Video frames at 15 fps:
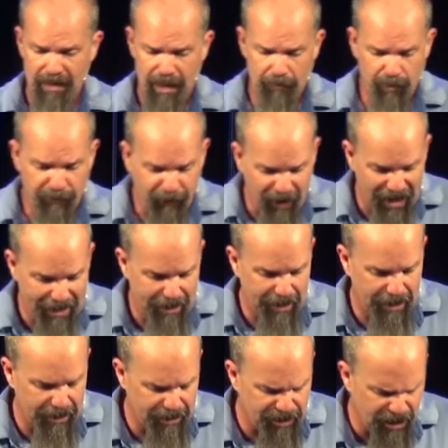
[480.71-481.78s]
And we find it
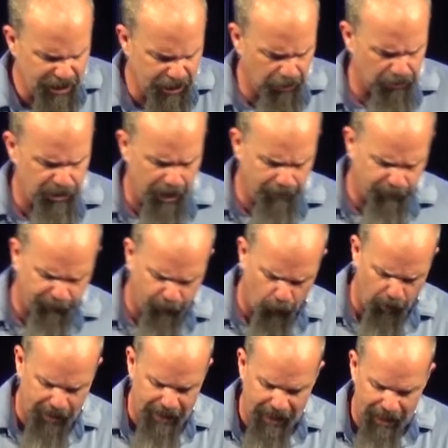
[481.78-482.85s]
in Ezekiel chapter
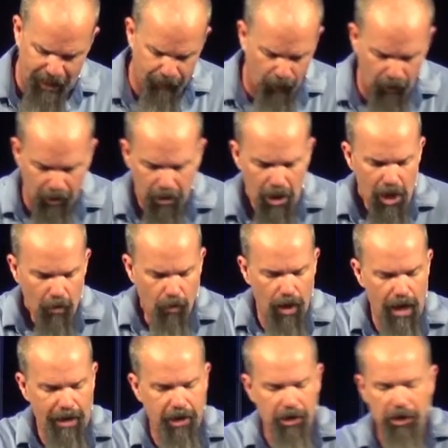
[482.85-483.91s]
48. And we're, we're
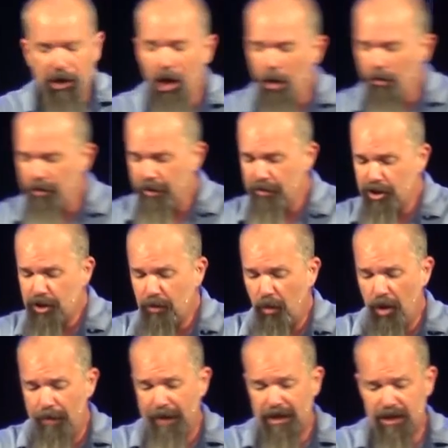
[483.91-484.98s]
not going to go there this
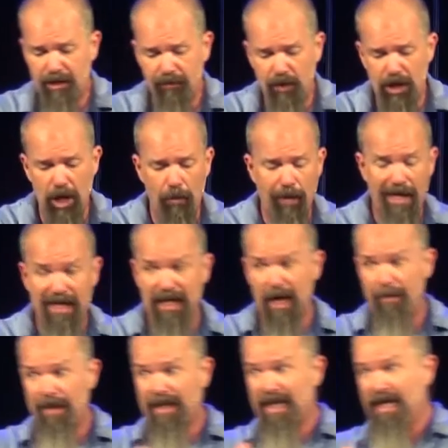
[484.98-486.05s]
morning because if you know anything
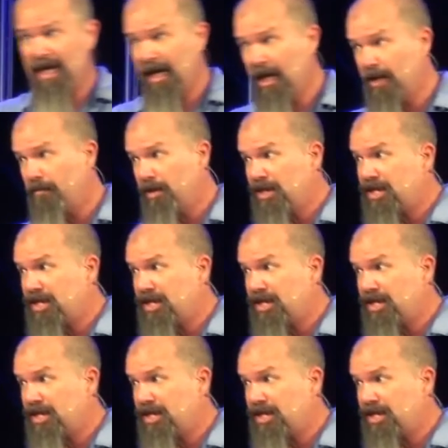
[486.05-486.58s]
about the end of